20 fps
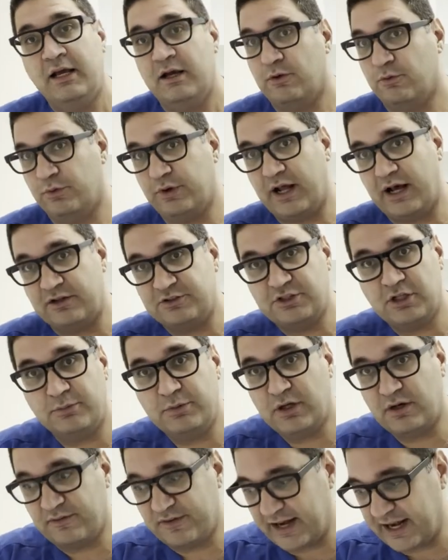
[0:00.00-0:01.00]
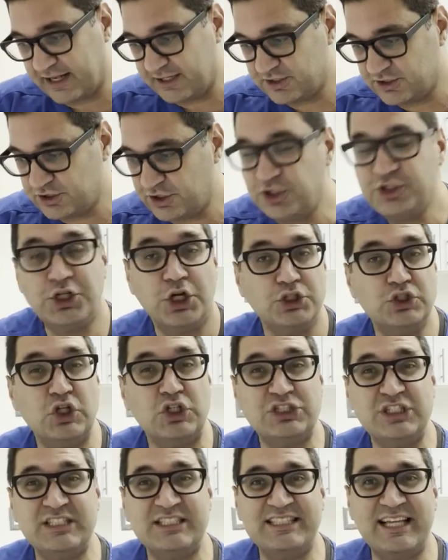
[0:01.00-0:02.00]
without some kind of an anesthesia. So
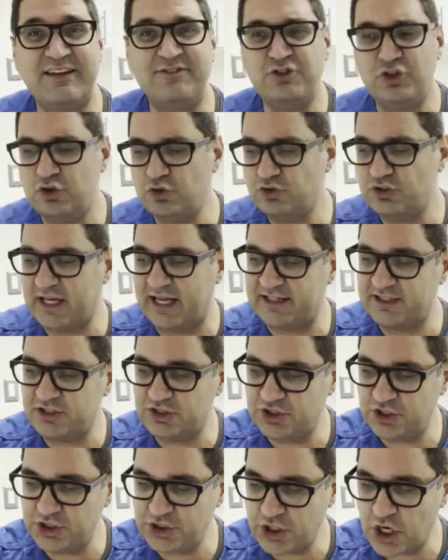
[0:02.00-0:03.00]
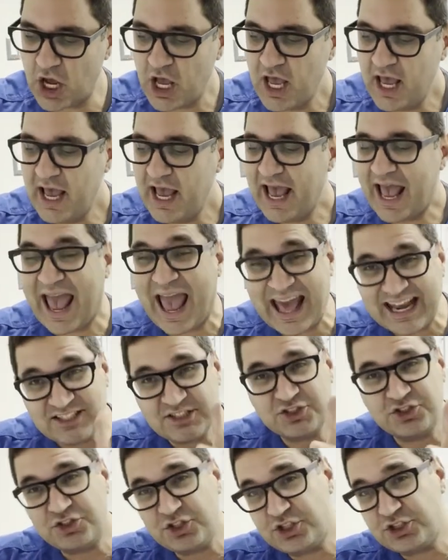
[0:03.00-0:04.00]
is it safe to use anesthesia?
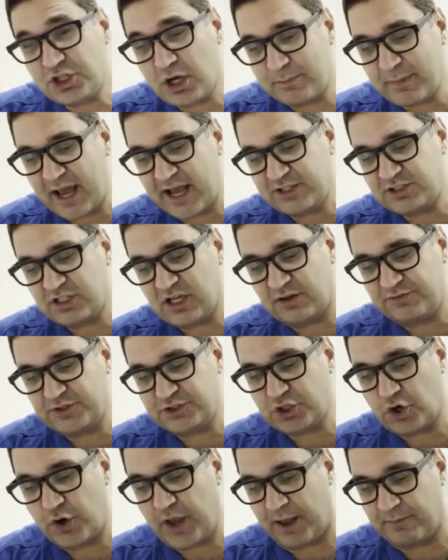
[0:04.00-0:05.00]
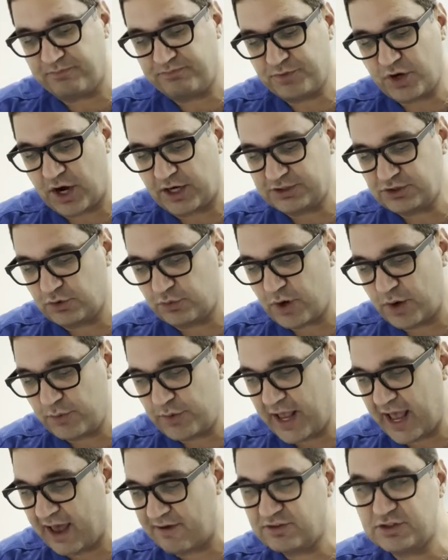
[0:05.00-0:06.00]
Anesthesia by itself is okay. All right, so what
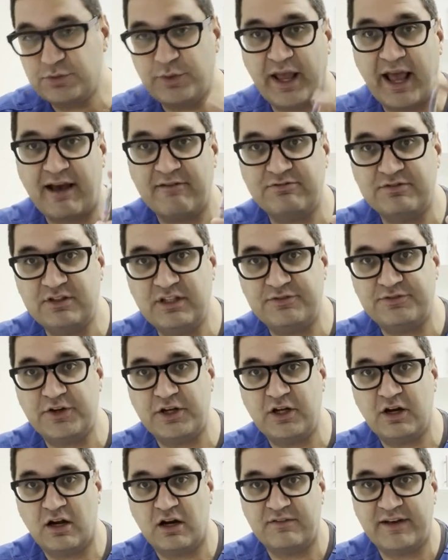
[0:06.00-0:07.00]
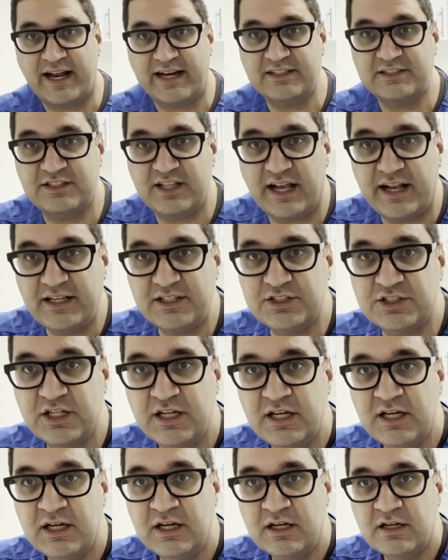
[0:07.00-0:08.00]
we have is we have different kind of anesthetics,
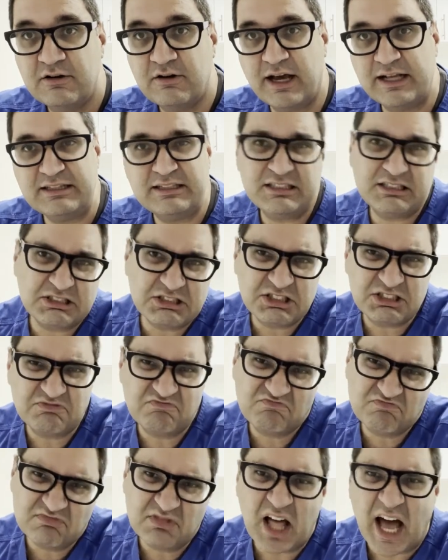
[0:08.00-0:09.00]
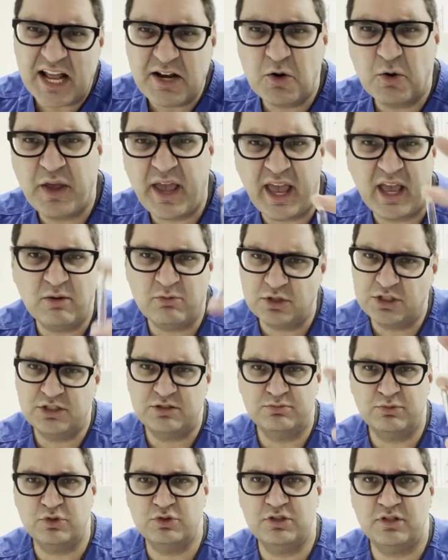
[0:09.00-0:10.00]
right? This is lidocaine, which
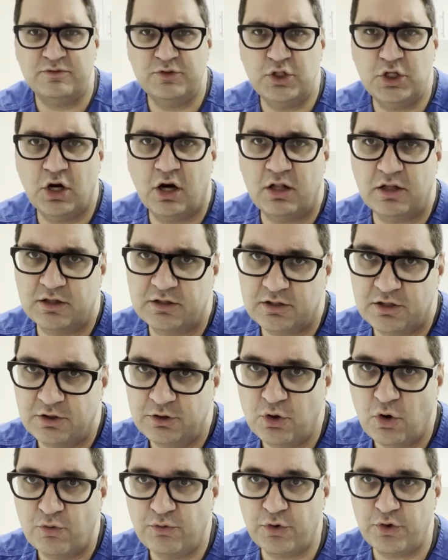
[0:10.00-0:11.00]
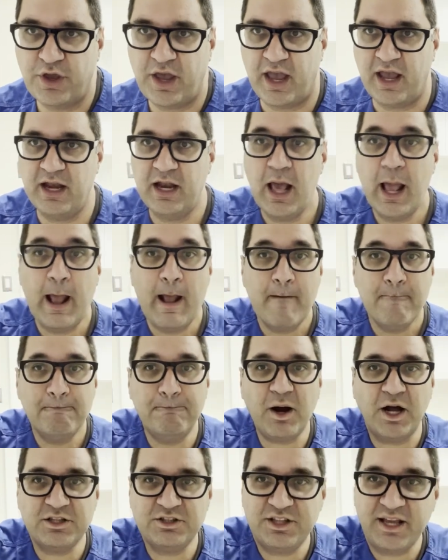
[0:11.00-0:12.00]
most of you call it novocaine,
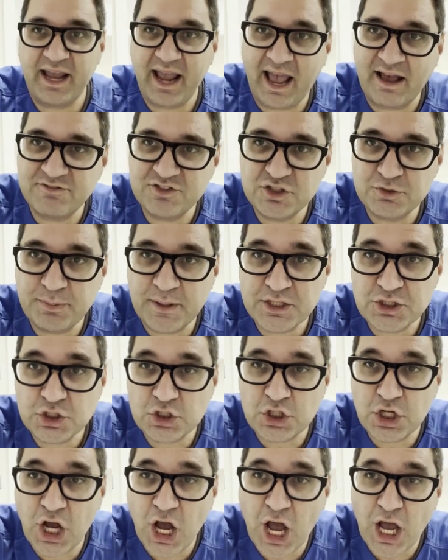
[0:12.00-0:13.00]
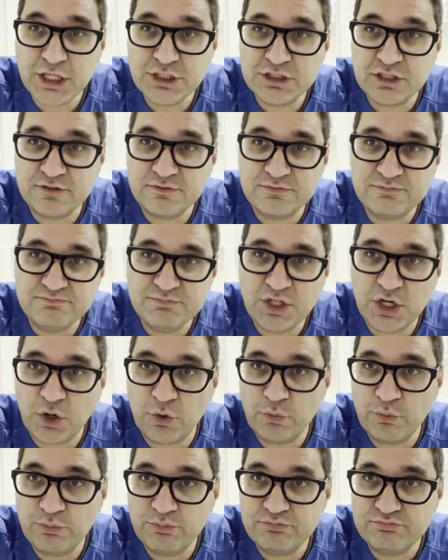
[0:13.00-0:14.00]
but they have special kinds of, you
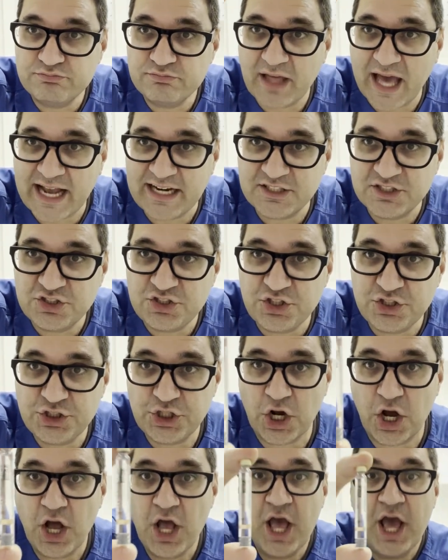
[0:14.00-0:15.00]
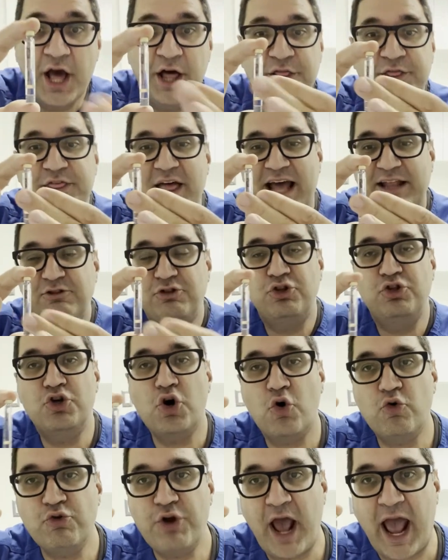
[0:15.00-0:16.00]
know, anesthesia that
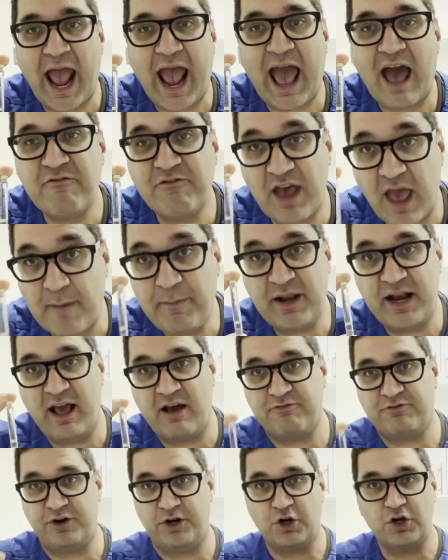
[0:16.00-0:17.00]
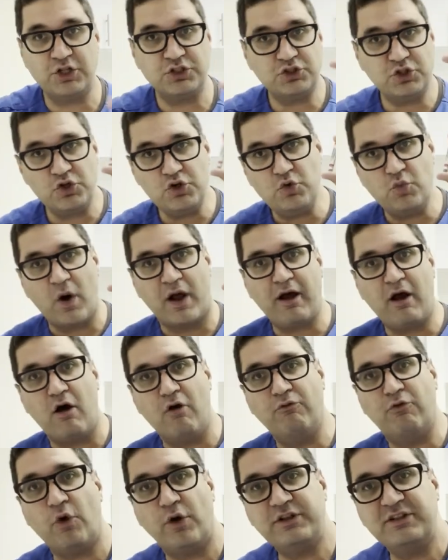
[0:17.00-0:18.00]
don't have epinephrine. Okay, so you wanna
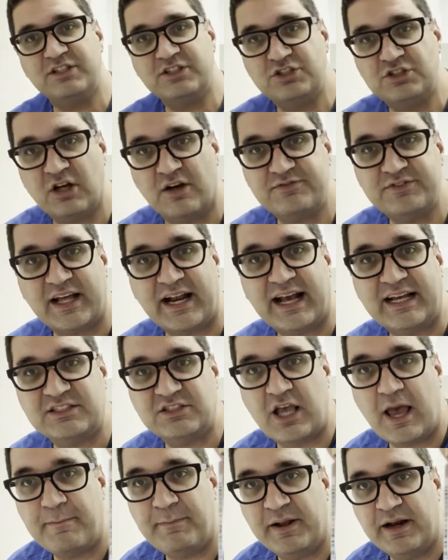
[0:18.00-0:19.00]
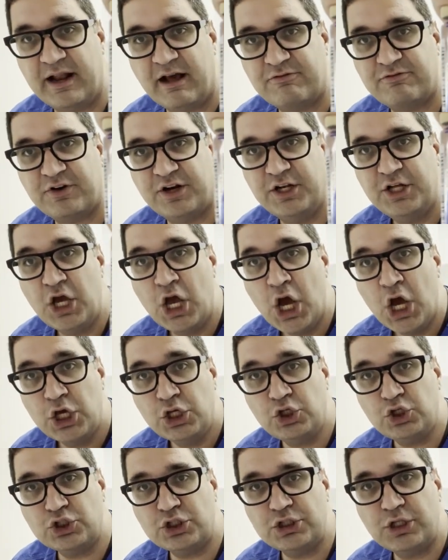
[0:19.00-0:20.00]
avoid the stuff that has epinephrine.
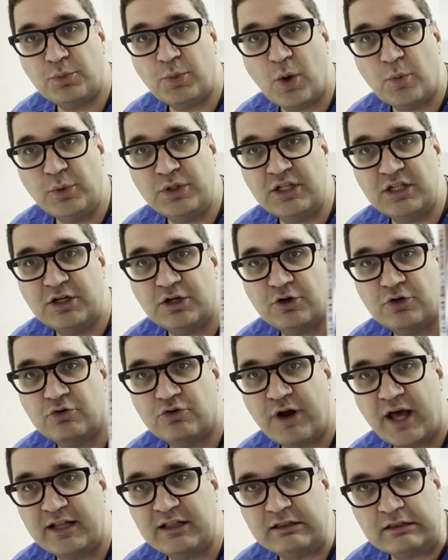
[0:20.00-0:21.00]
Usually the one with the red